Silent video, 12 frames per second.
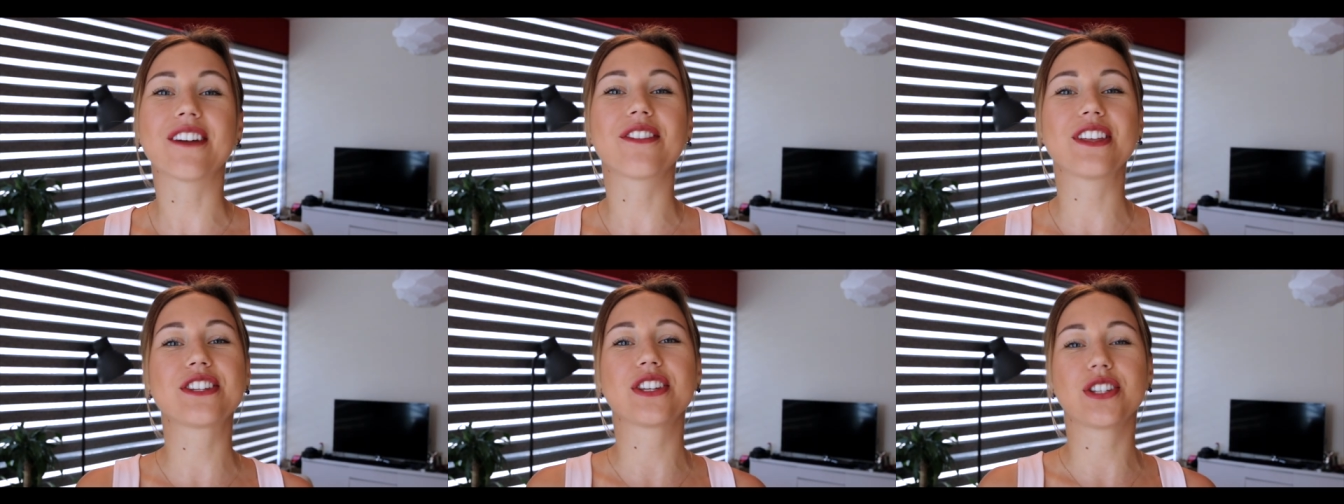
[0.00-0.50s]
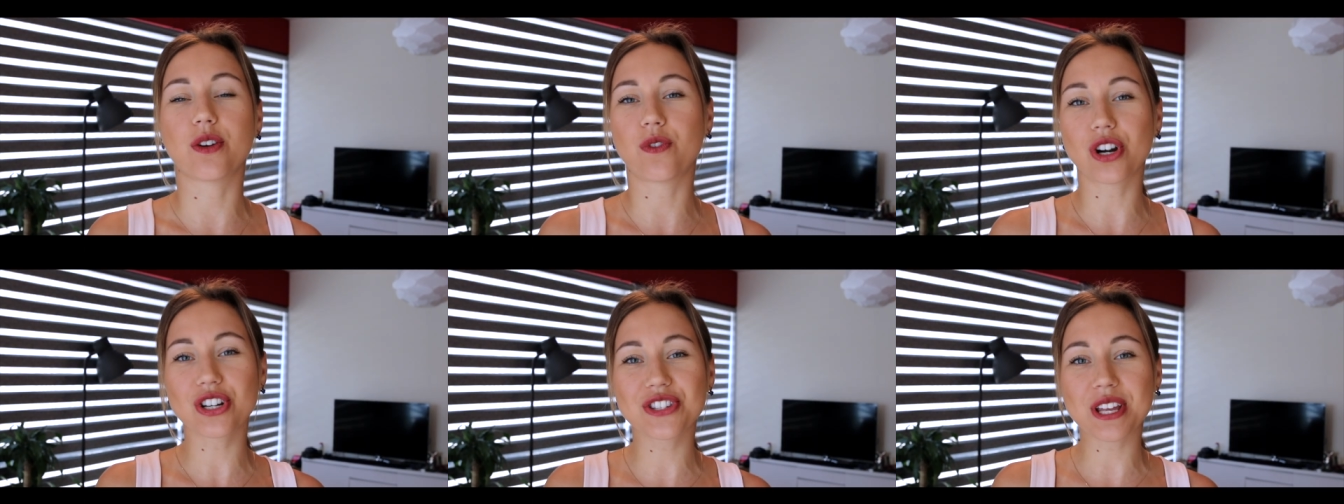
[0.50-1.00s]
If this is your
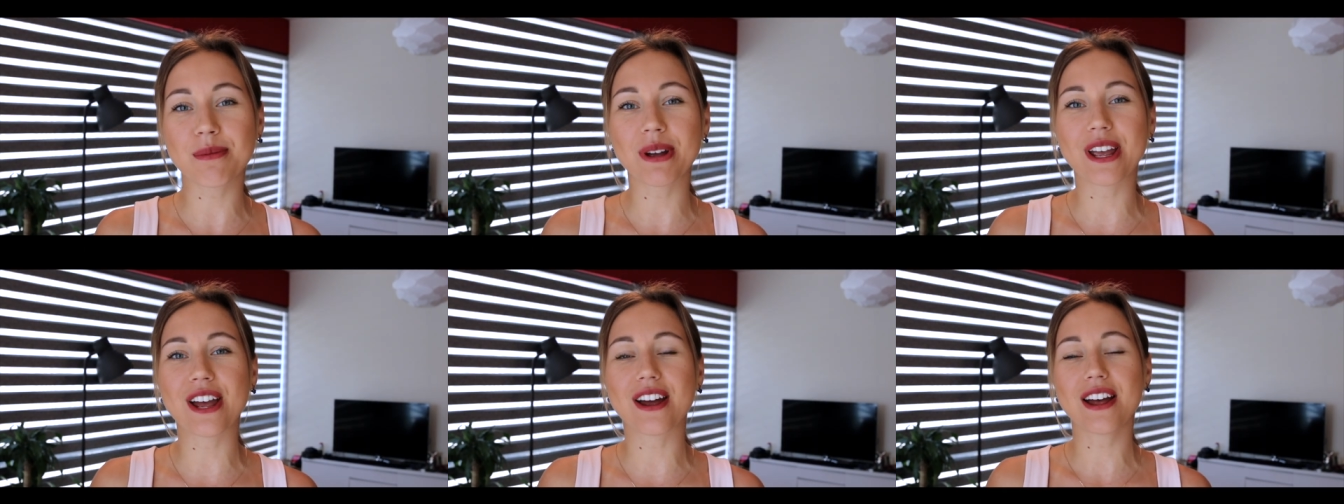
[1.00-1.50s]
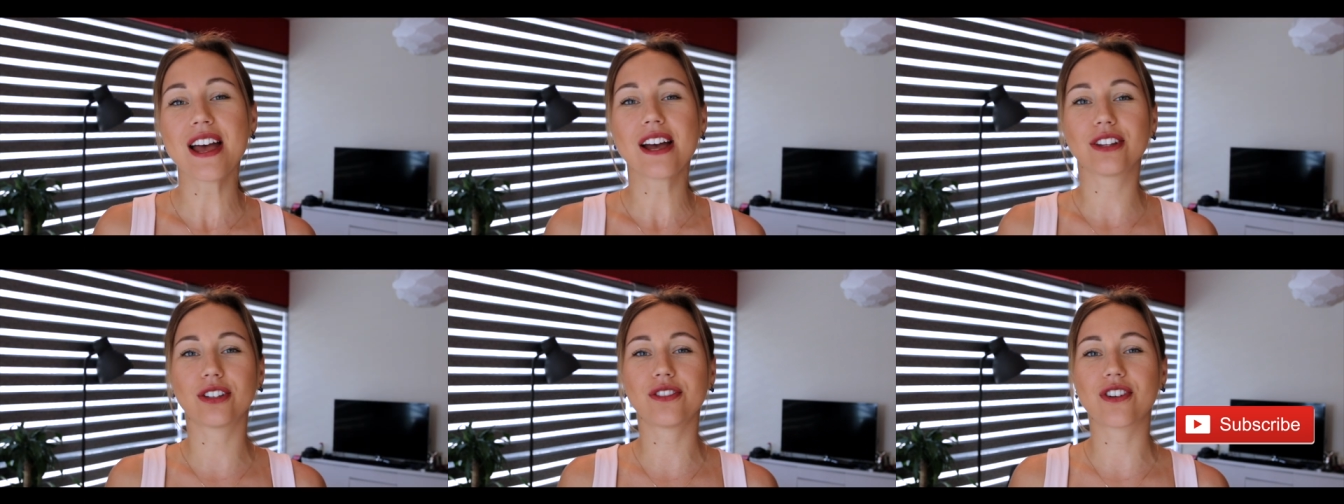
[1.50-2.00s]
first time here,
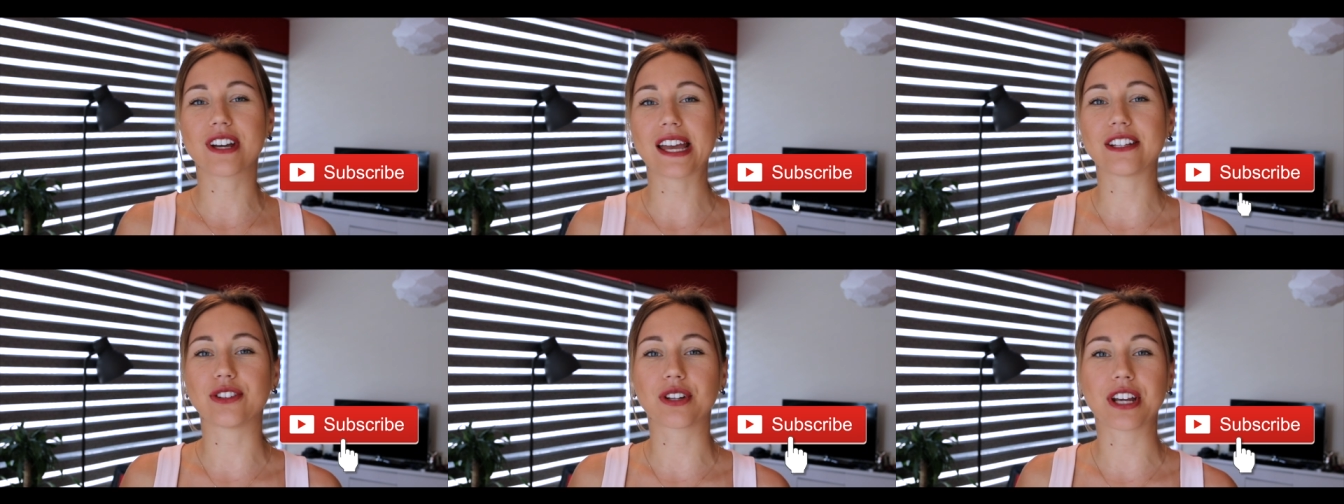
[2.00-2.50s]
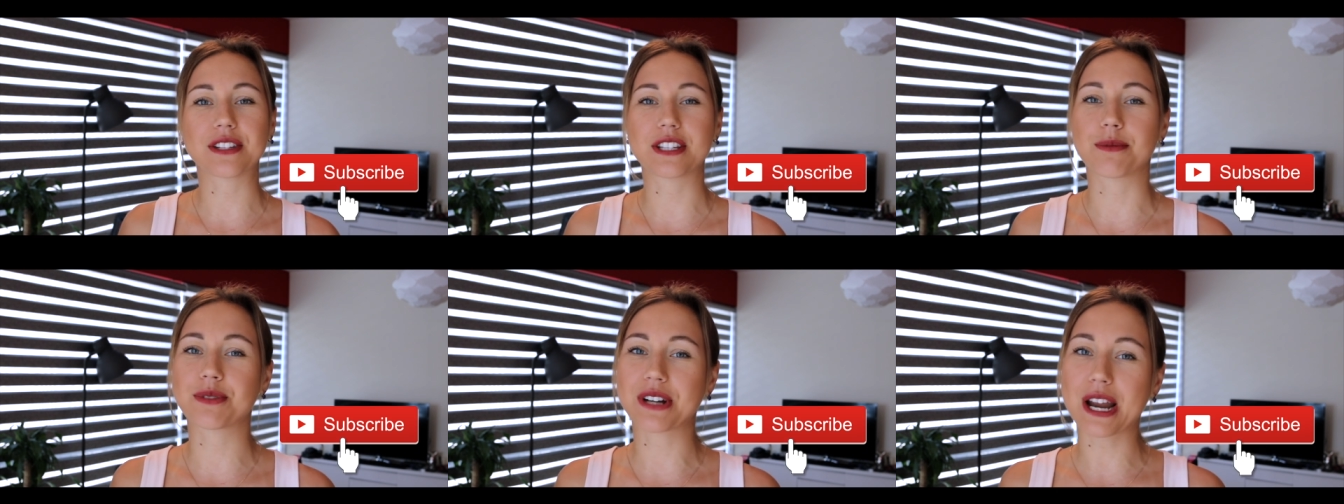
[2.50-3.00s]
don't forget to hit
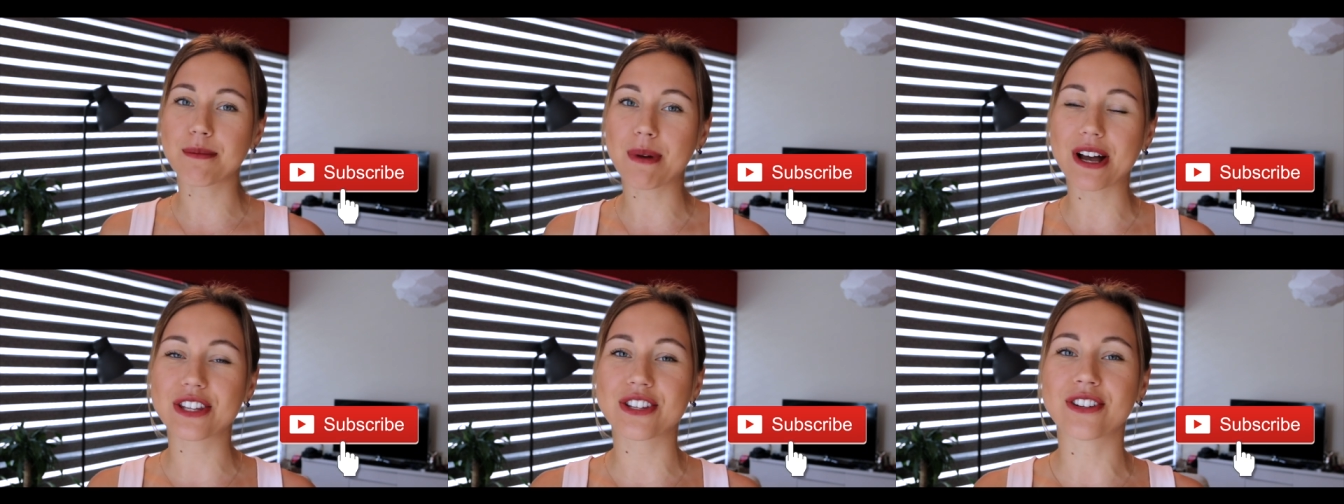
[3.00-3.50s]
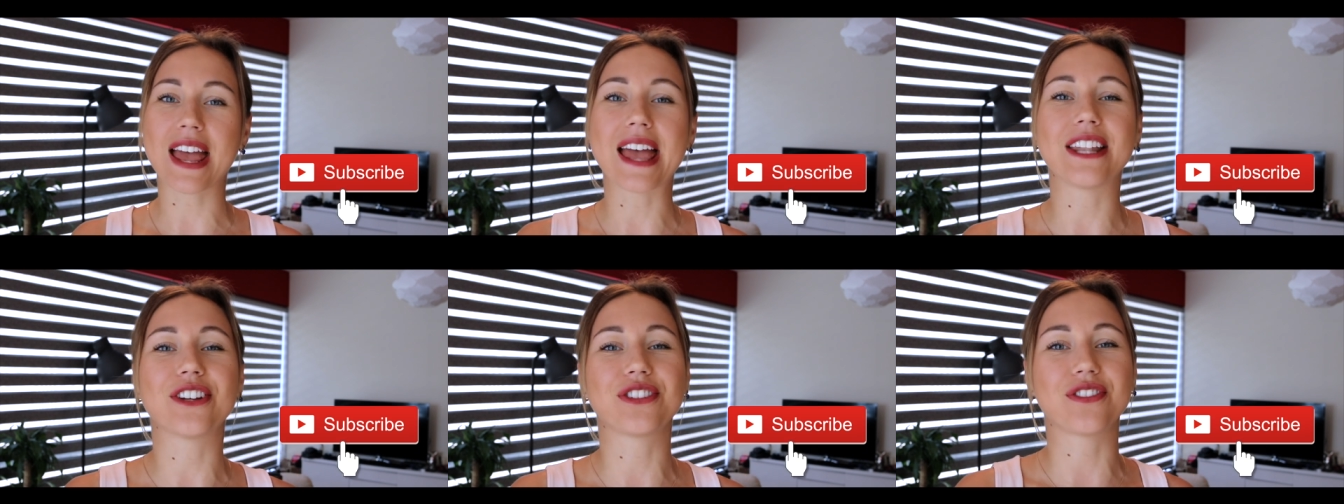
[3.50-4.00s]
subscribe button
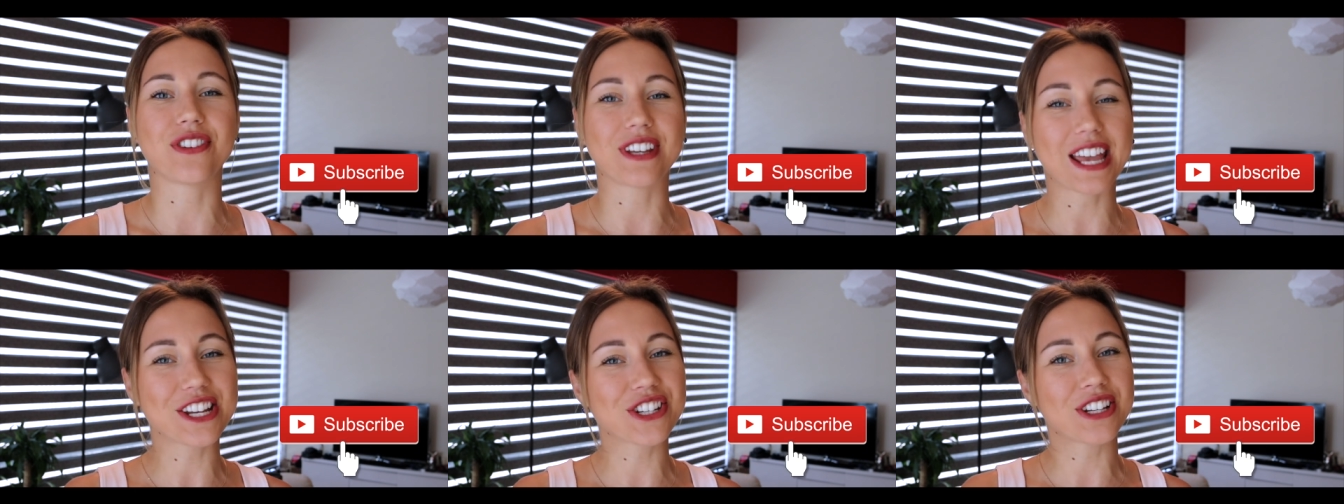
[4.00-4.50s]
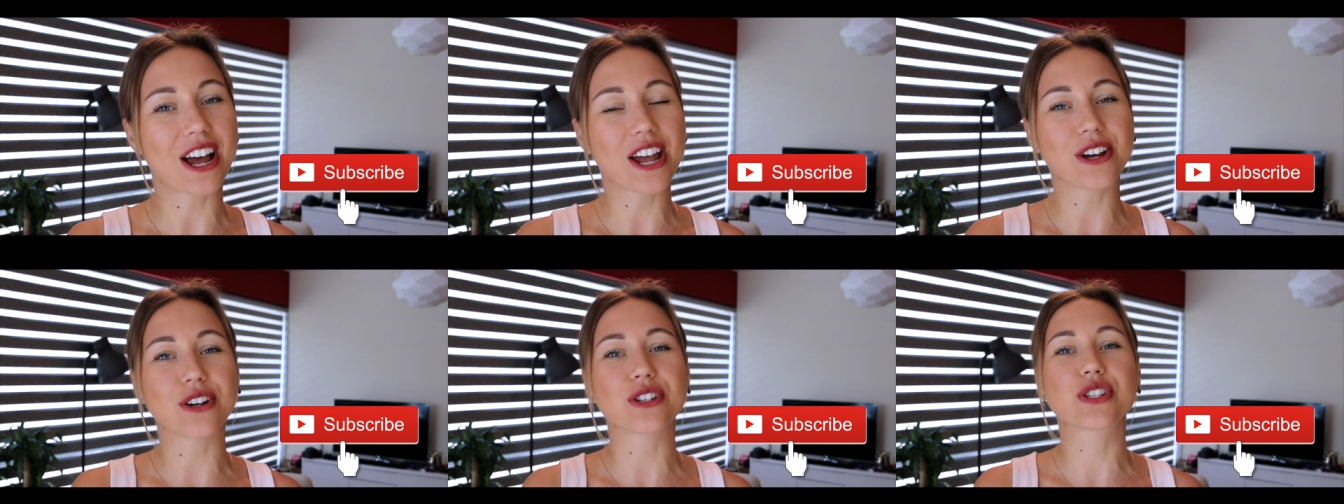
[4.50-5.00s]
and notification
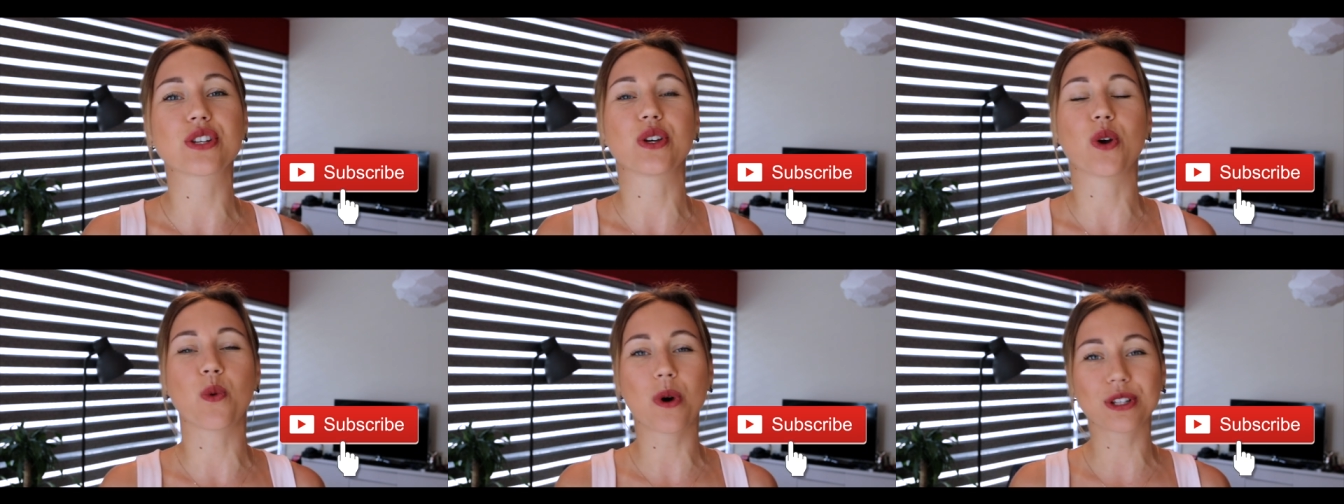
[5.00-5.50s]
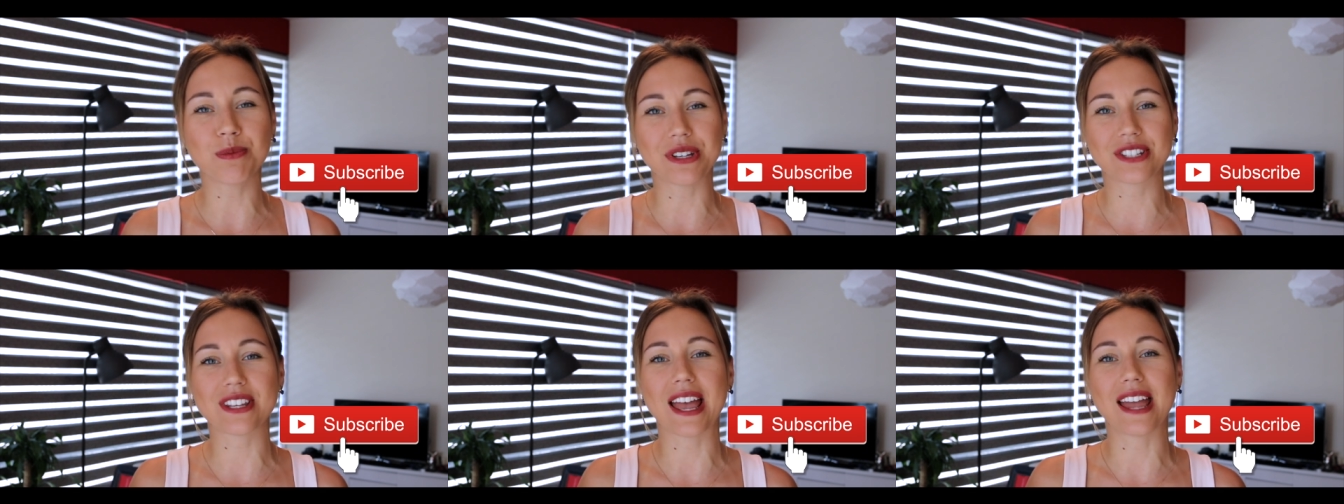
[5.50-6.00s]
icon so you won't miss